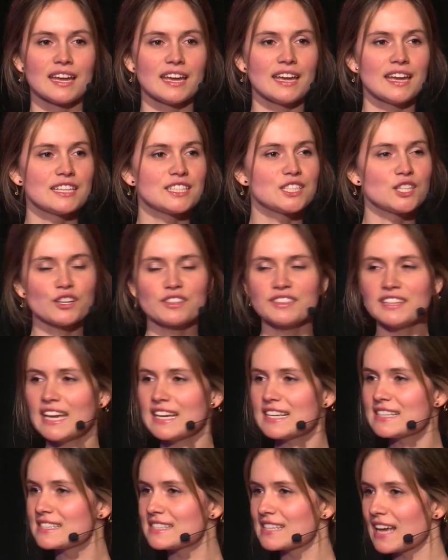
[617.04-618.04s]
It took the
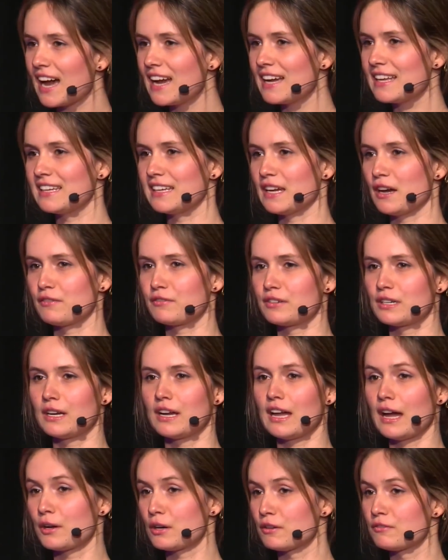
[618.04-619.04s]
anxiety
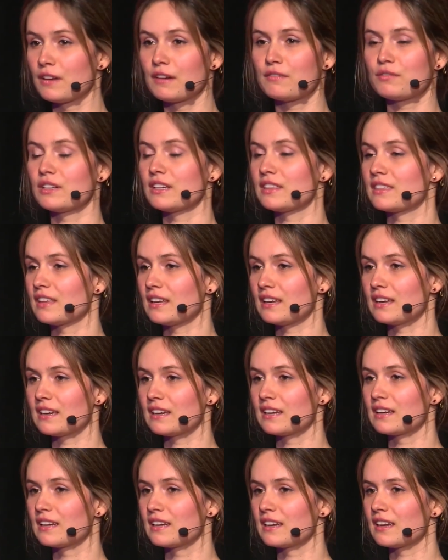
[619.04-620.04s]
out of everything
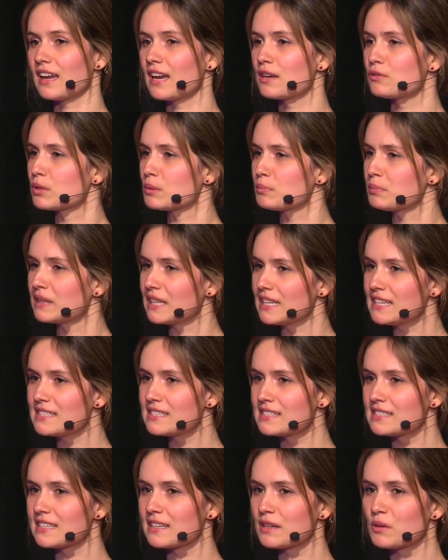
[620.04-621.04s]
and
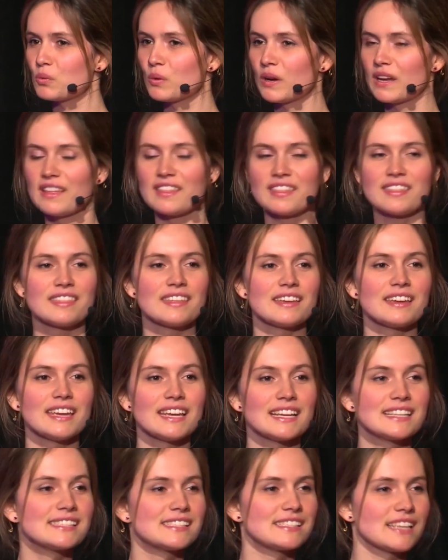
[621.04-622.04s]
replaced it with
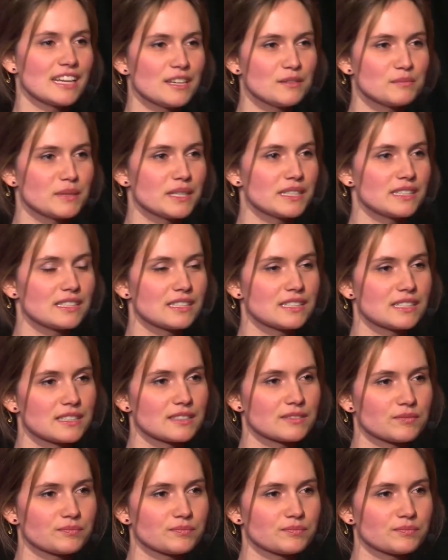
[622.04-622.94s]
excitement.